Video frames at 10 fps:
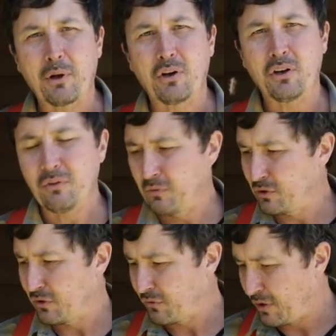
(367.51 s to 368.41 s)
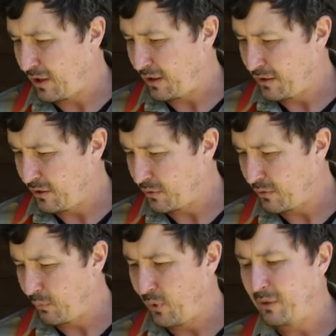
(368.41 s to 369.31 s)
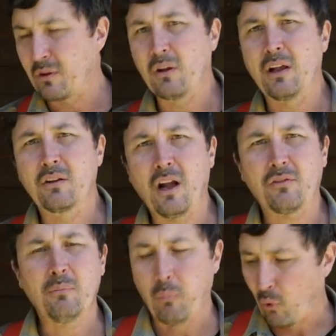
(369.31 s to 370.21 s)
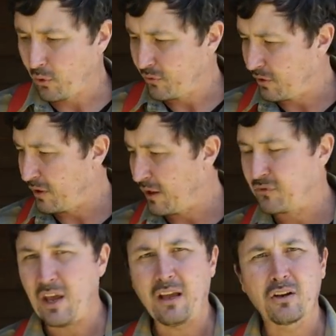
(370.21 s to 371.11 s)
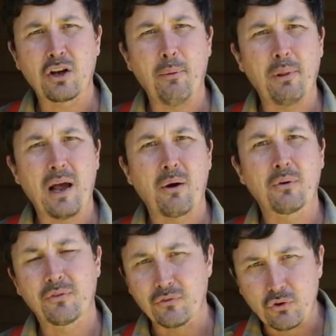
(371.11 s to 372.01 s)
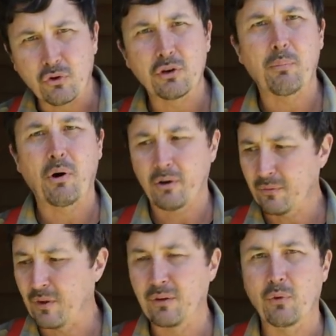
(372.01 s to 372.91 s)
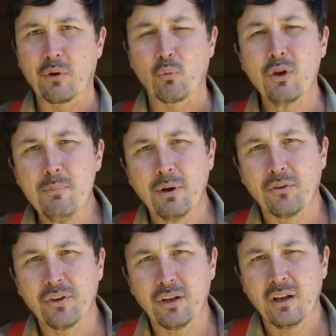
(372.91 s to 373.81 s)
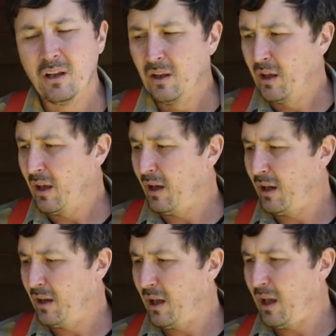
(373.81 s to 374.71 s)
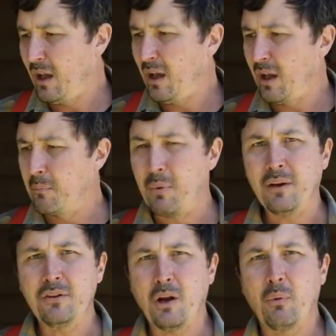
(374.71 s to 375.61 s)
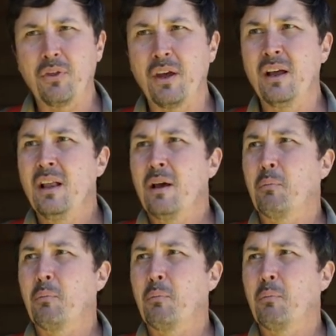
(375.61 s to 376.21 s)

I could have just, uh, you know, went and, and got some boards and, and, taken a couple hours and took it apart and, and rebuilt it and, and, been done with it.